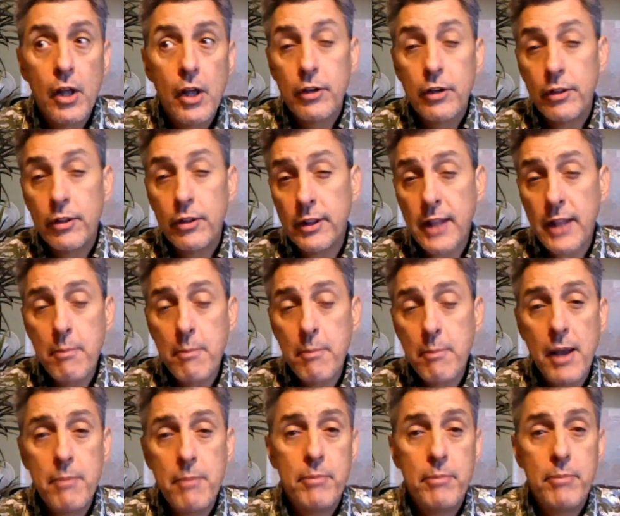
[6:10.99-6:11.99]
You think that
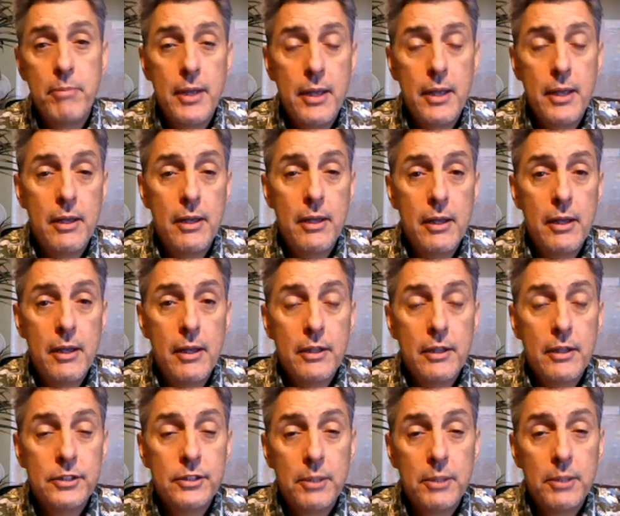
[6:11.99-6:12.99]
might be
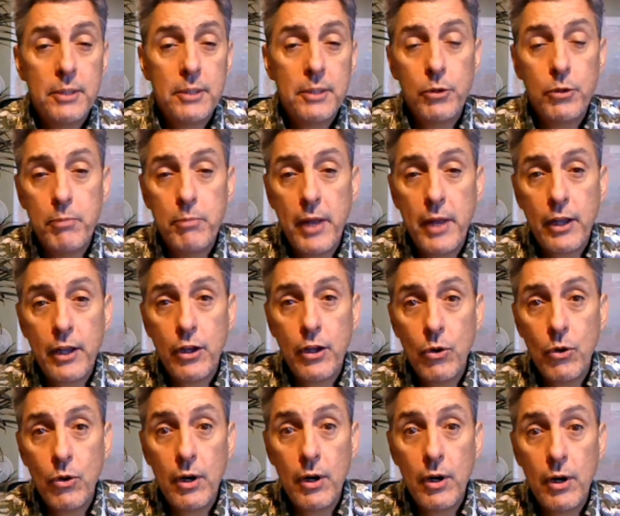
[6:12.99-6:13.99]
something that would make
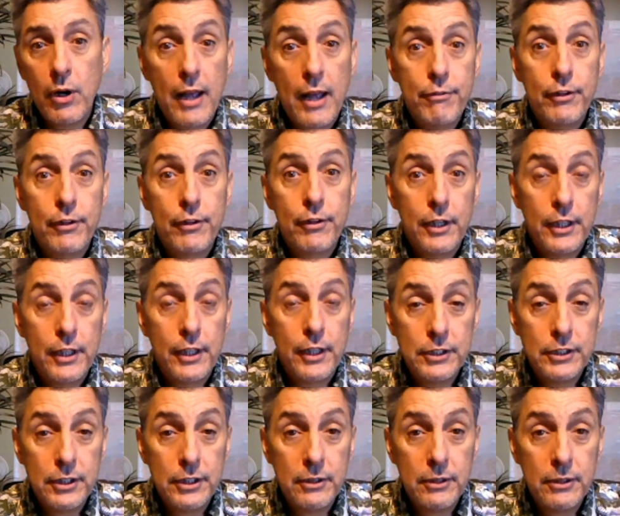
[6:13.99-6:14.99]
your life a little
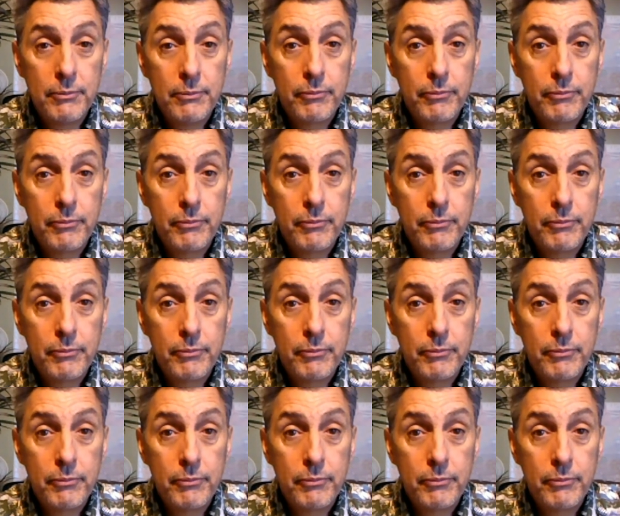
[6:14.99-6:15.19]
easier?